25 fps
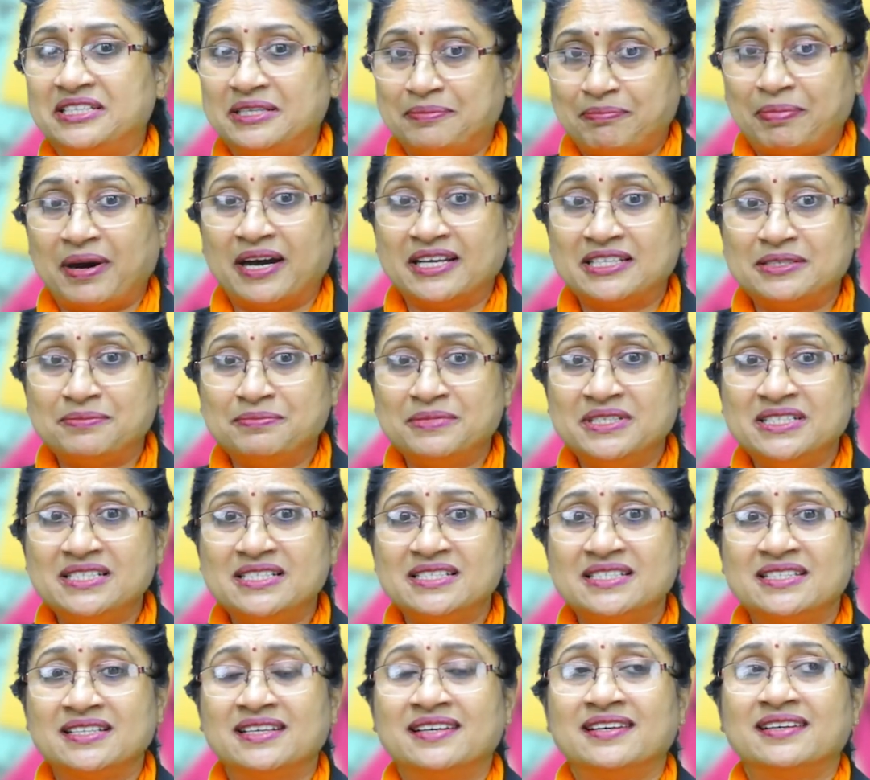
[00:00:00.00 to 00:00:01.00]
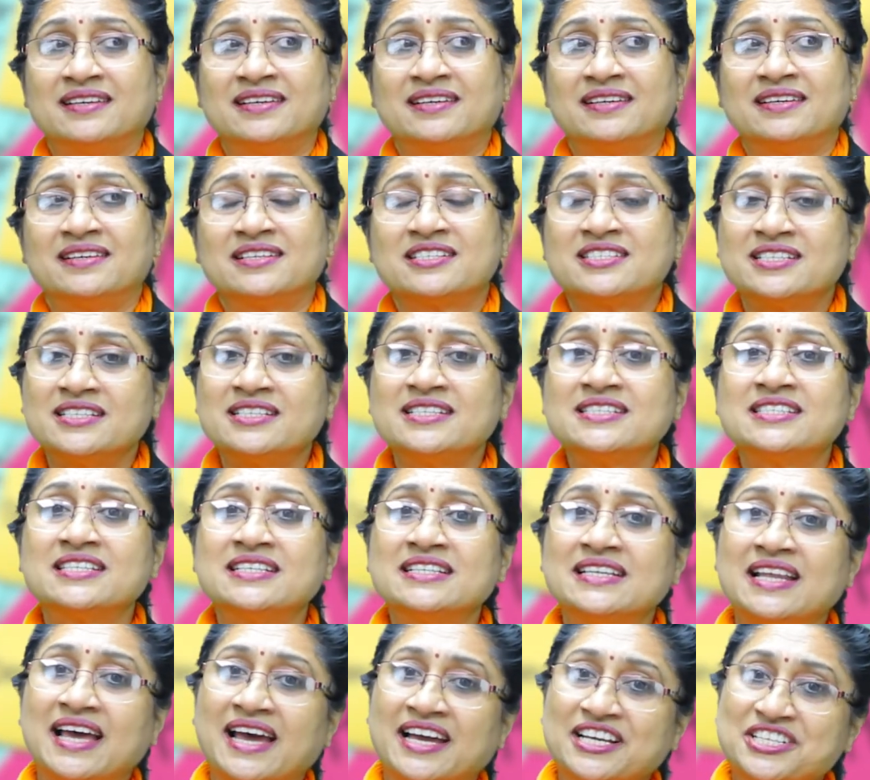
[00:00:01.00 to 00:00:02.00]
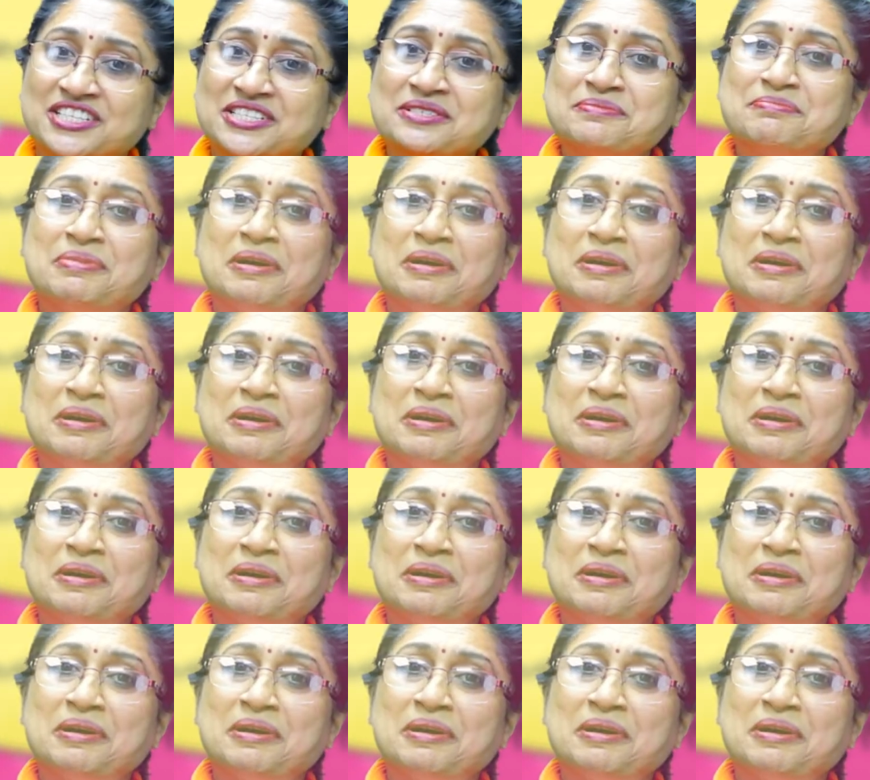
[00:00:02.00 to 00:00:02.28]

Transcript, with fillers: departments, citizen action